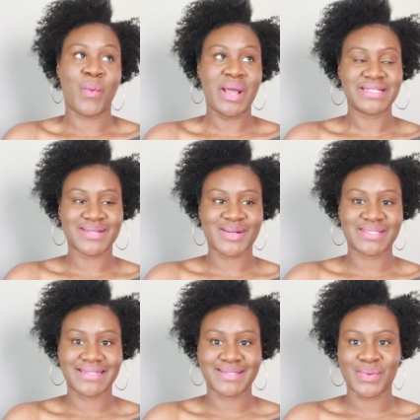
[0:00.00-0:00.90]
went to
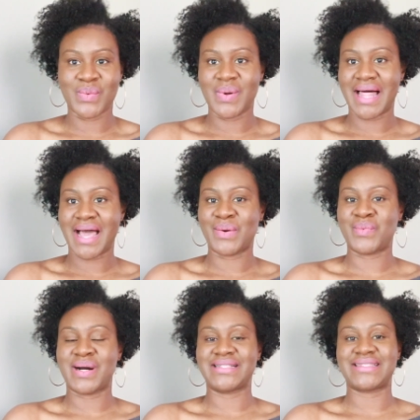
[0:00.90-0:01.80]
nursing school
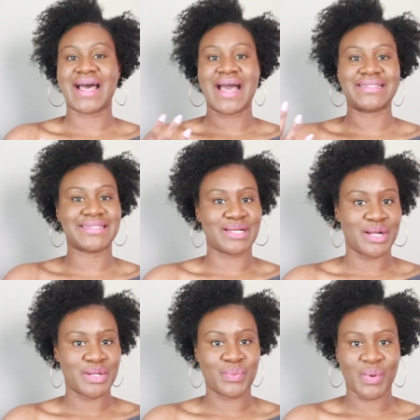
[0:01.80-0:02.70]
and once I
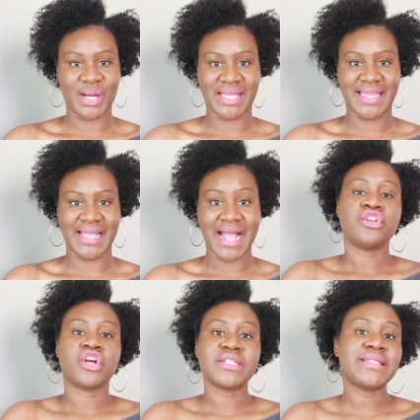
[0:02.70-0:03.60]
started working.
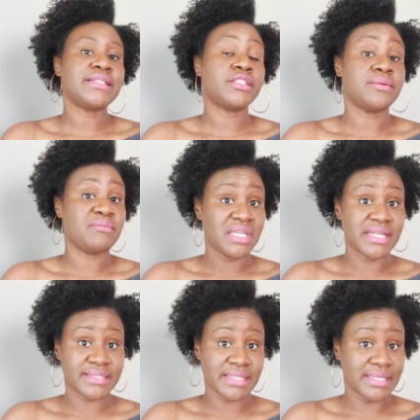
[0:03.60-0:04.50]
Nursing to
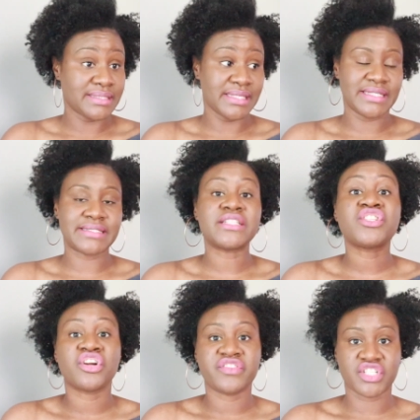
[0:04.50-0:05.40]
me is, is it's a
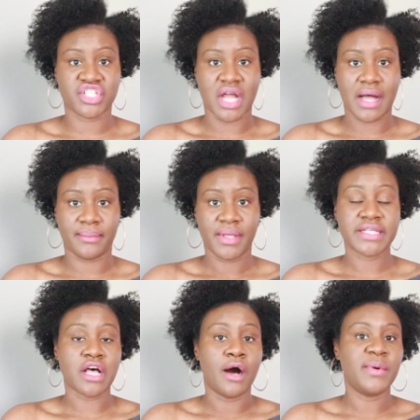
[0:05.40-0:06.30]
service job.
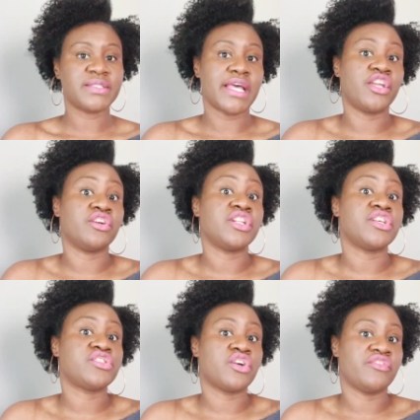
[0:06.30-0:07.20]
It's almost like you're in the
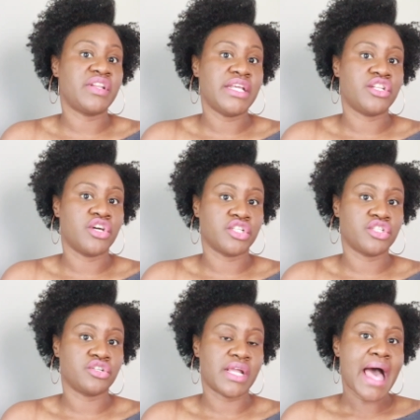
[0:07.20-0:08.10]
serving
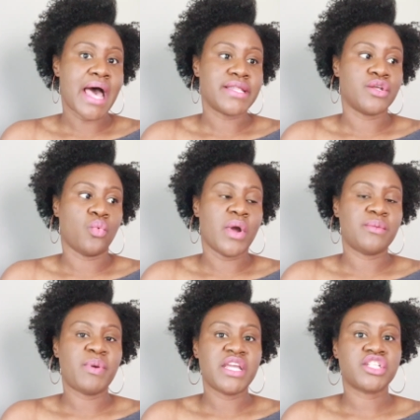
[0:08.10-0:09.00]
industry. And
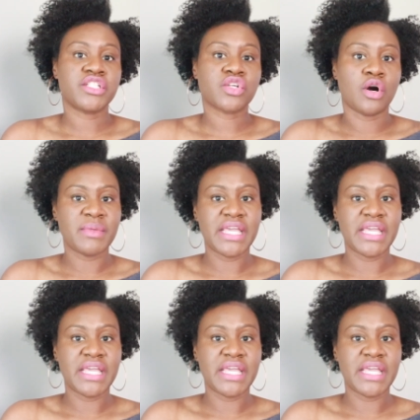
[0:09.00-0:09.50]
when patients come